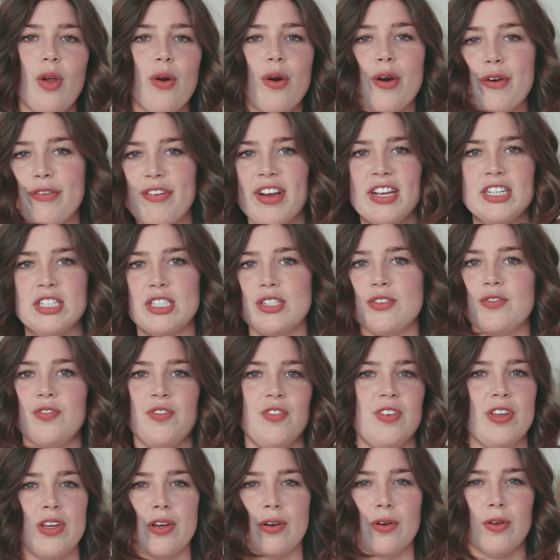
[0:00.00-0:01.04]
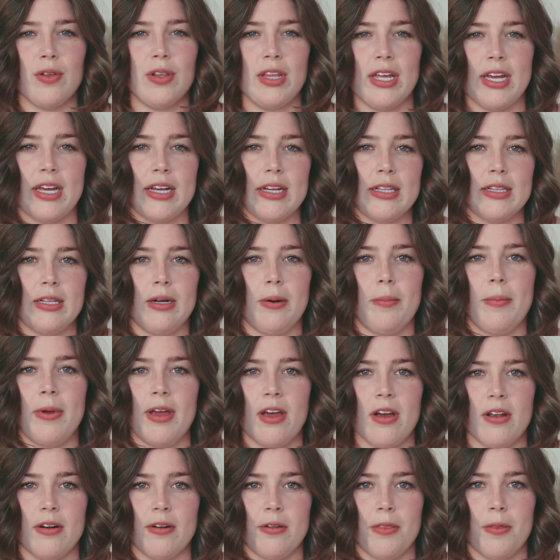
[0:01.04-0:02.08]
or if I just feel like a little
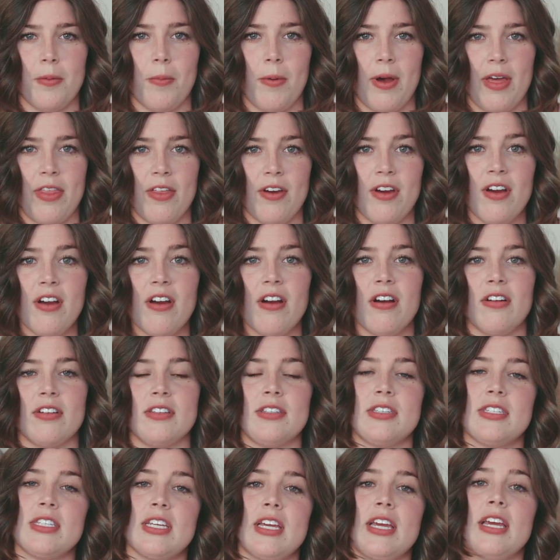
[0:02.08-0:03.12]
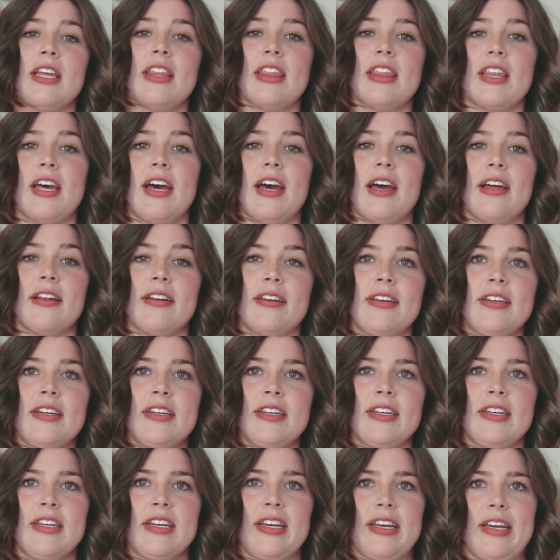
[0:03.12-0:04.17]
bit under the weather, I'll take that.
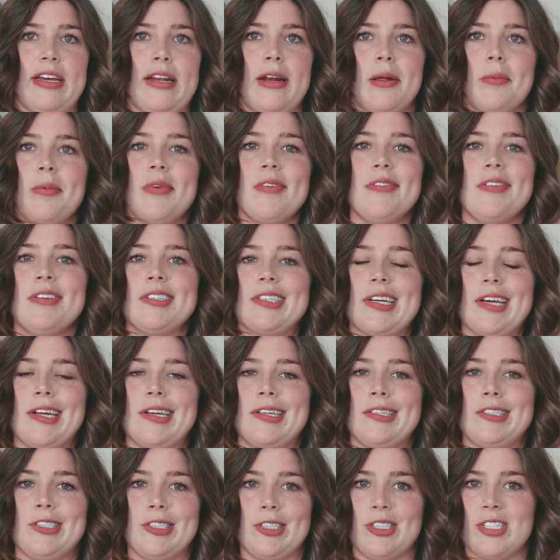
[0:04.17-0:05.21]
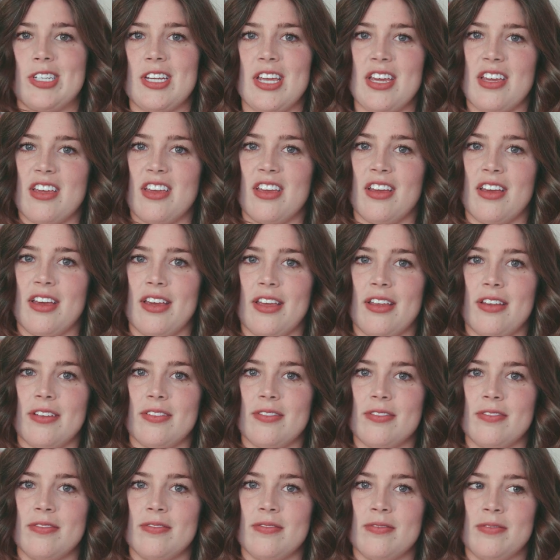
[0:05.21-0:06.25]
And I'm even kind of just taking it,
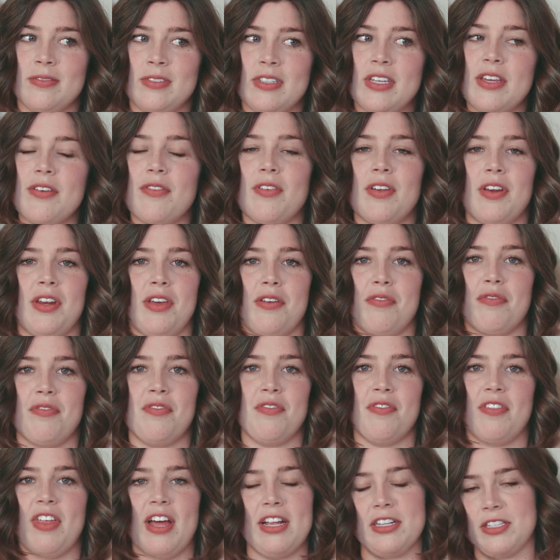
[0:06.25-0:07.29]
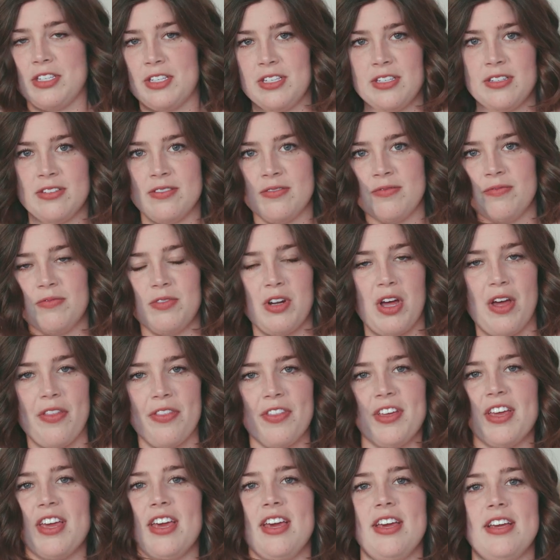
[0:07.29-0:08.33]
even if that's not
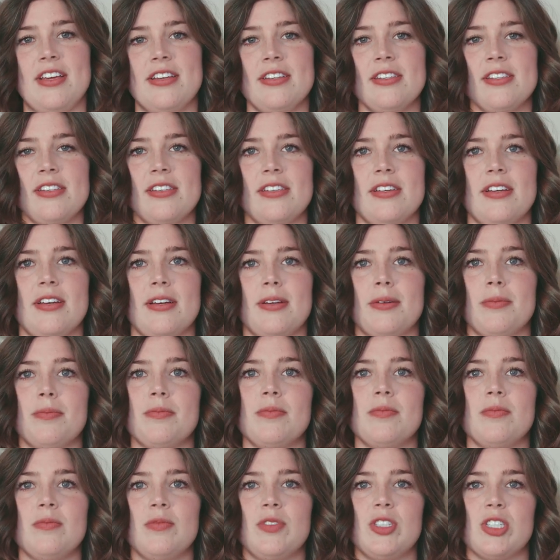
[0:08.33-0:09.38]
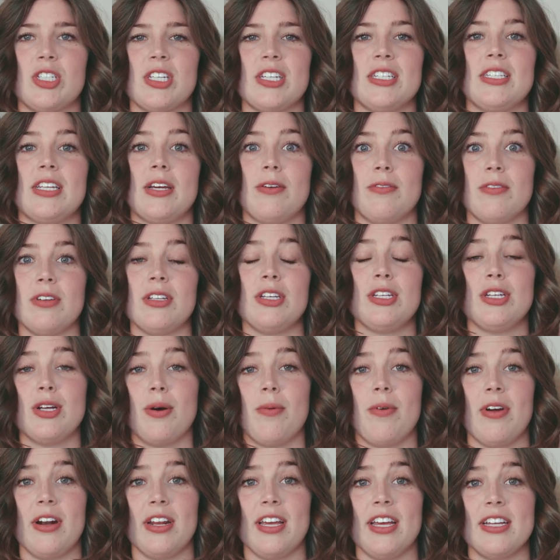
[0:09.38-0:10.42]
the case, just because I really don't
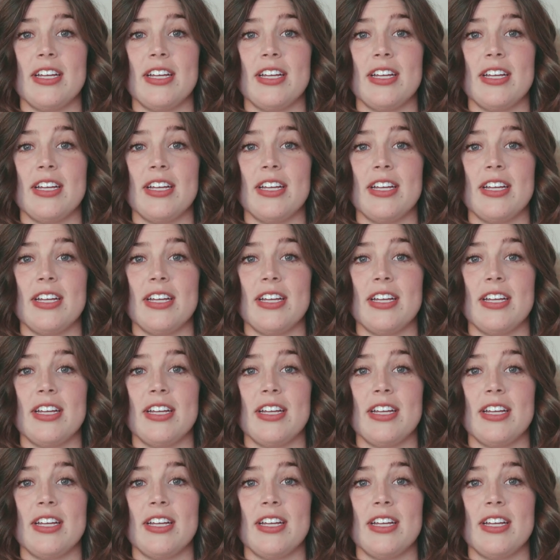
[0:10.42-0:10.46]
want to